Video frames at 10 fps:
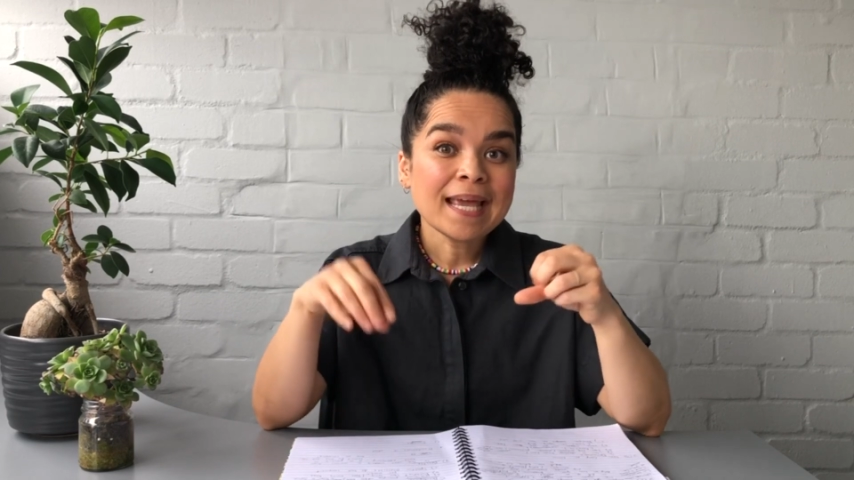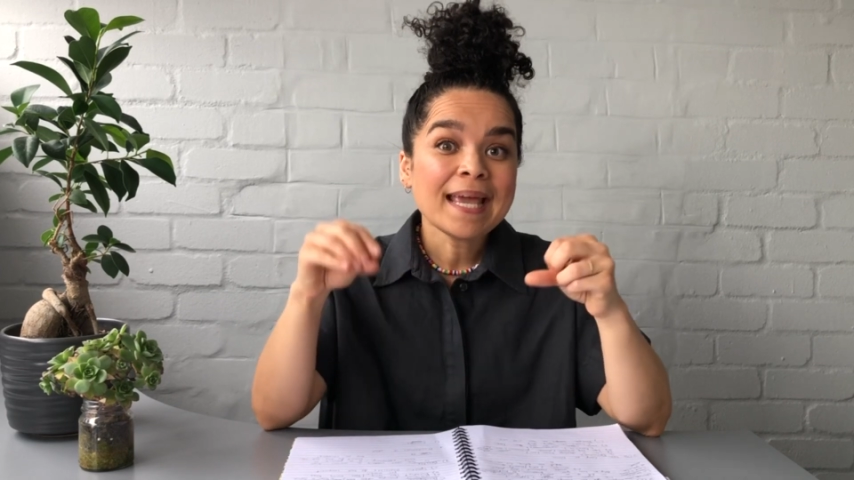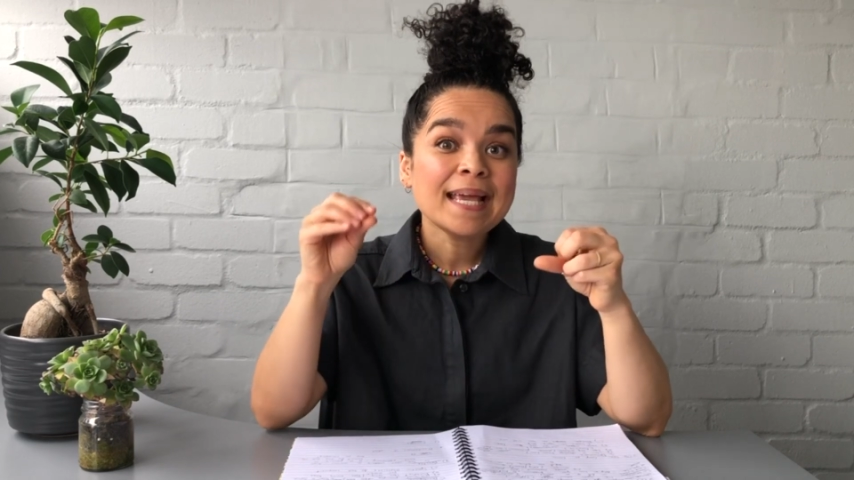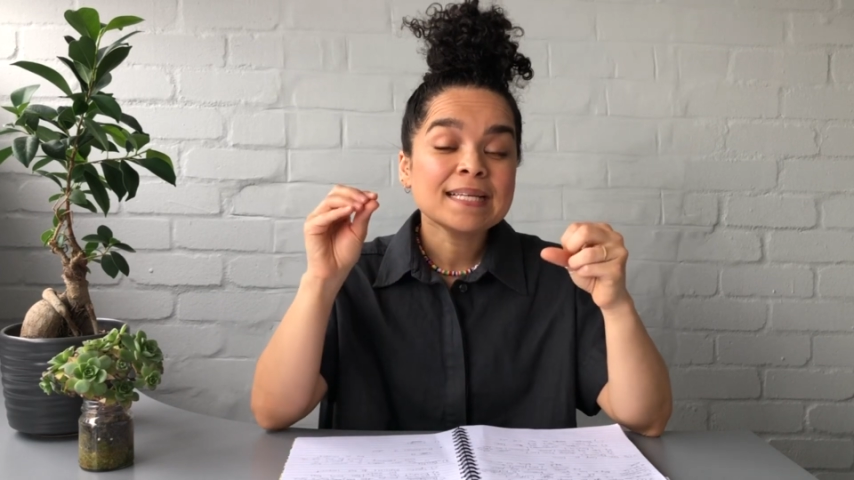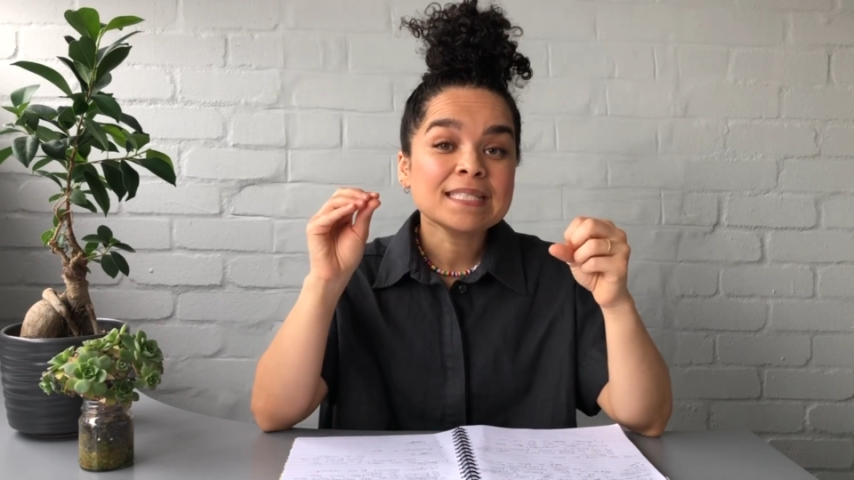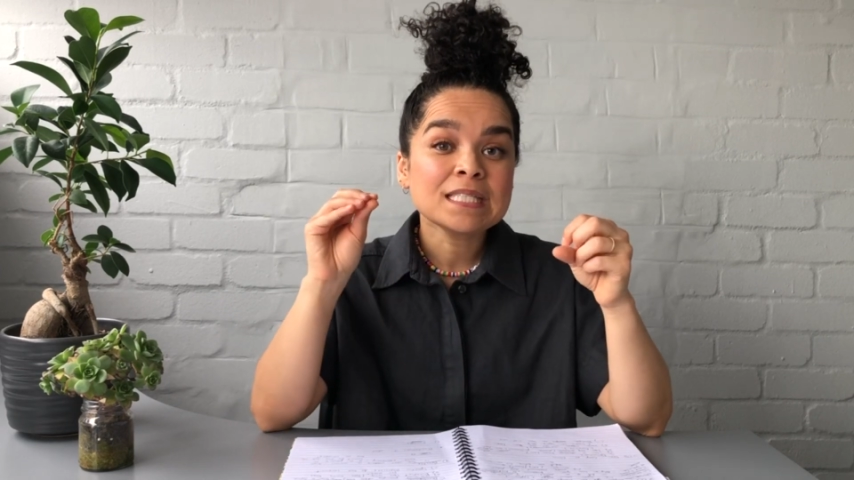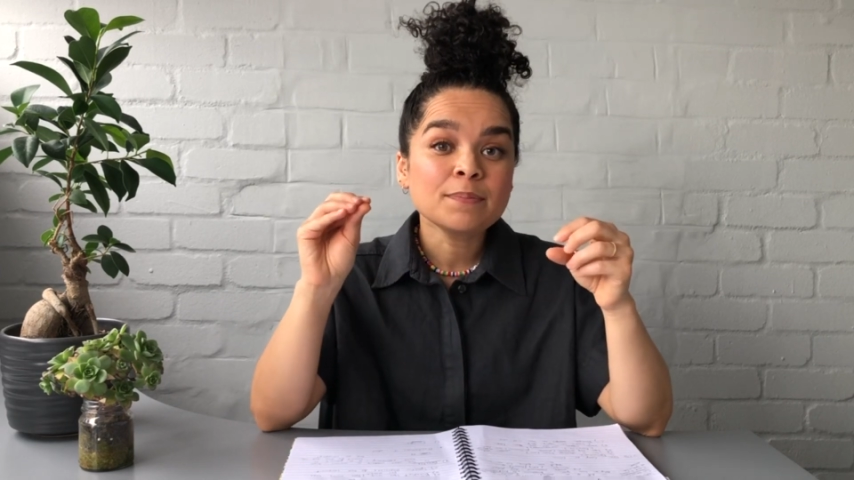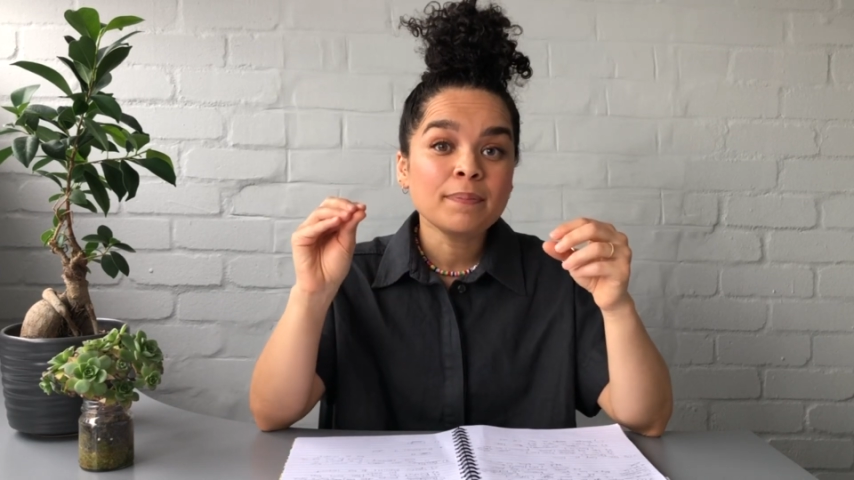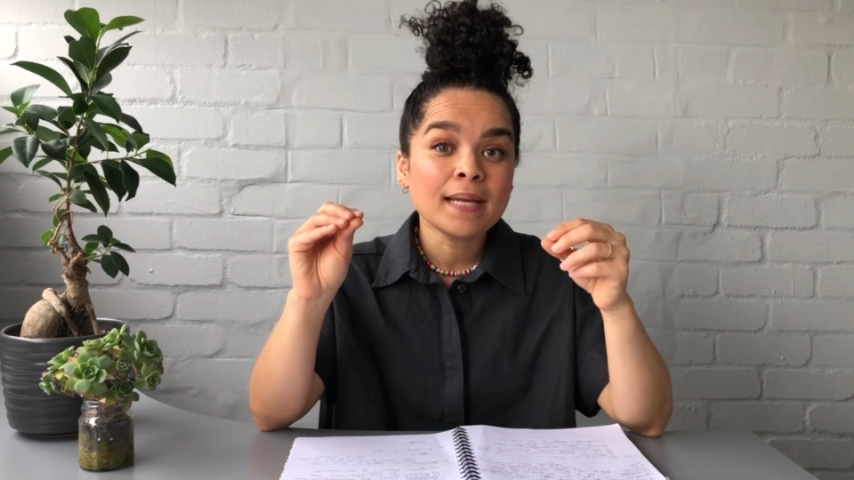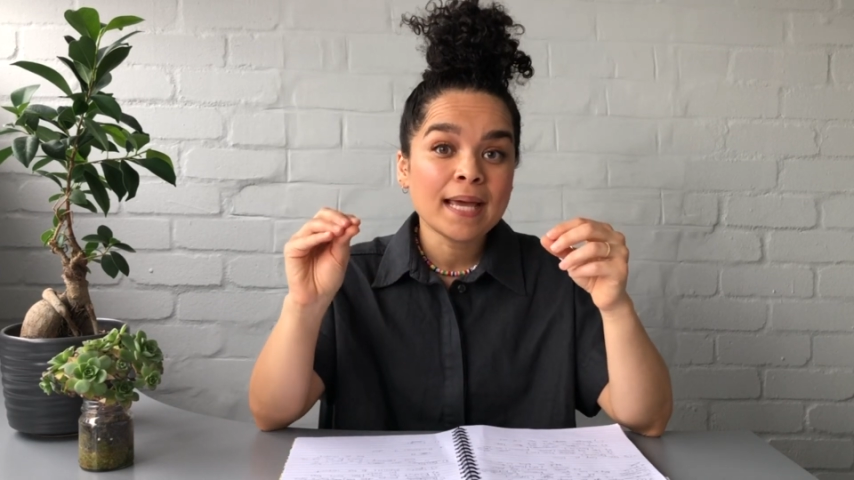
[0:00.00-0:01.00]

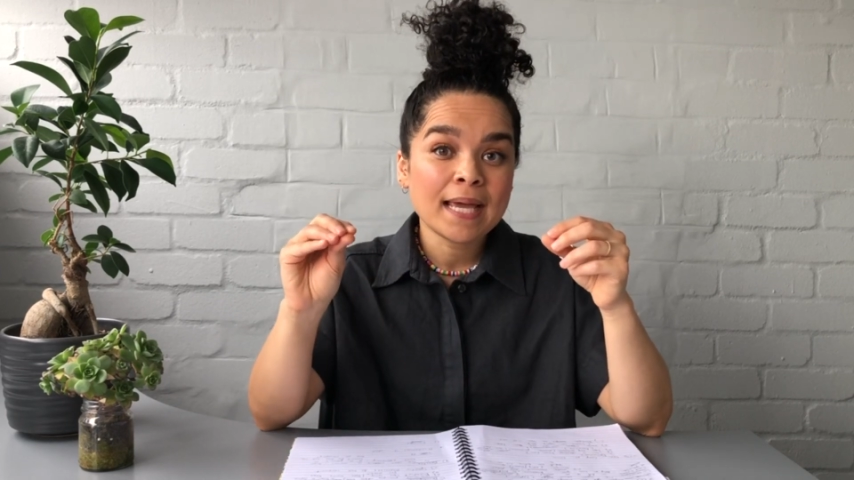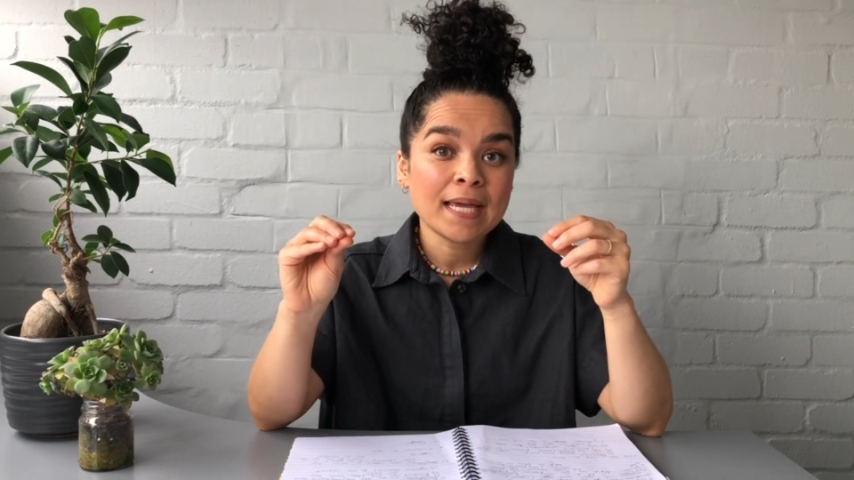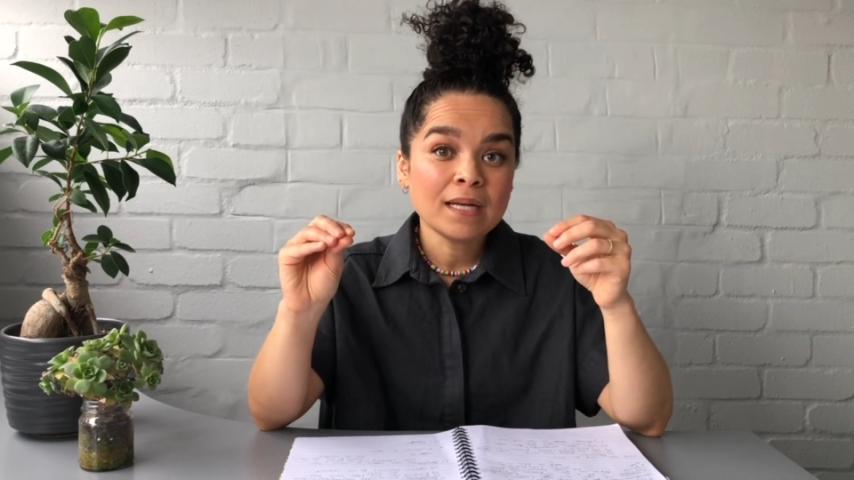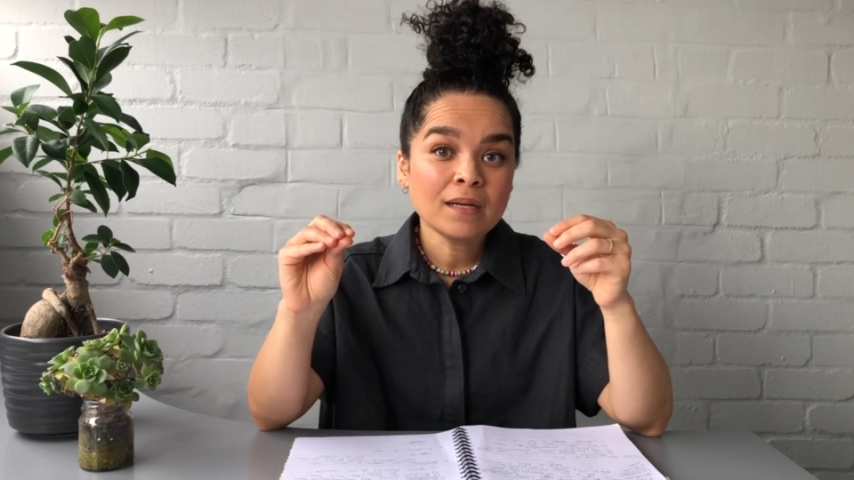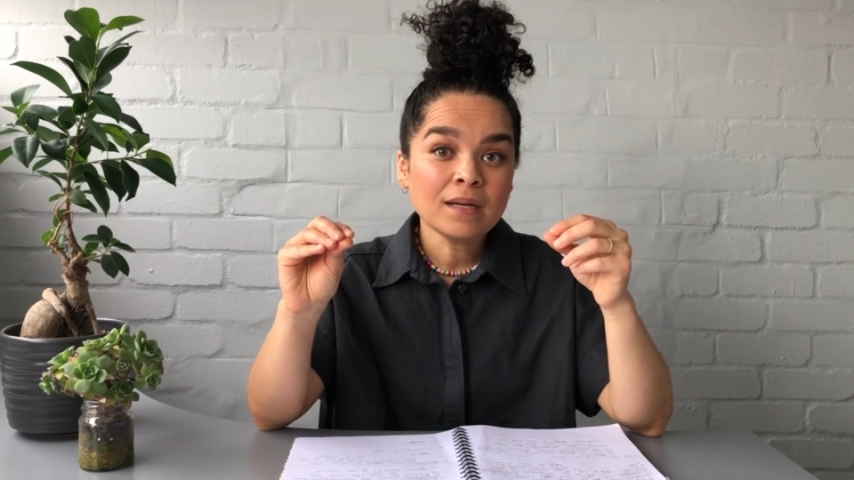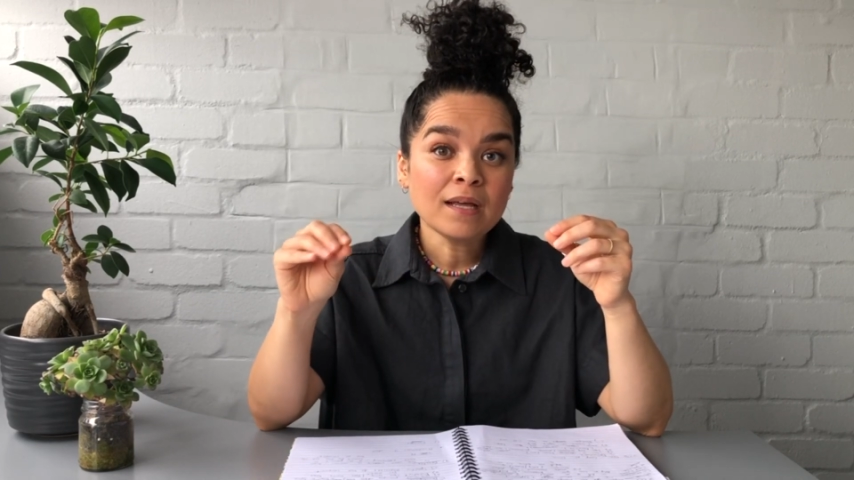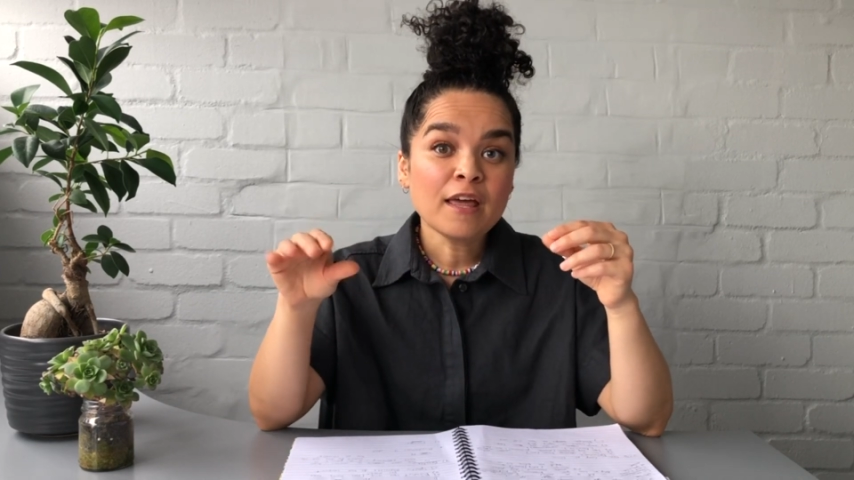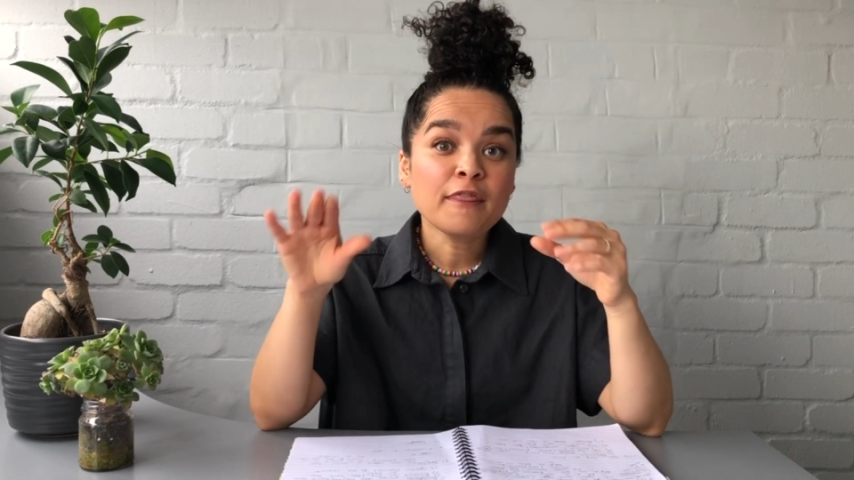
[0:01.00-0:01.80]
explain